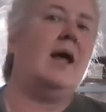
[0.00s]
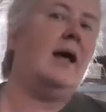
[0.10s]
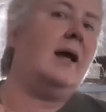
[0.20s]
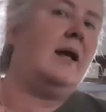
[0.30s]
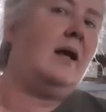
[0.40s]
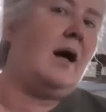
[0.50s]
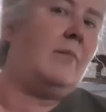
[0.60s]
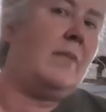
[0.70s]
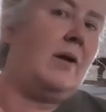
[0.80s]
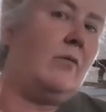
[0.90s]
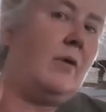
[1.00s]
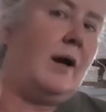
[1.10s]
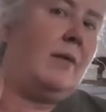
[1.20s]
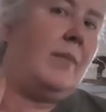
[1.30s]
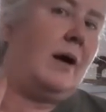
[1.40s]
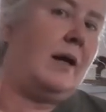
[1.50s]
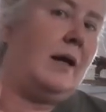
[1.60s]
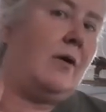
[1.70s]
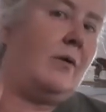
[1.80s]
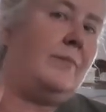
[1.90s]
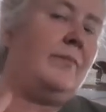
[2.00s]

and it got me right about here.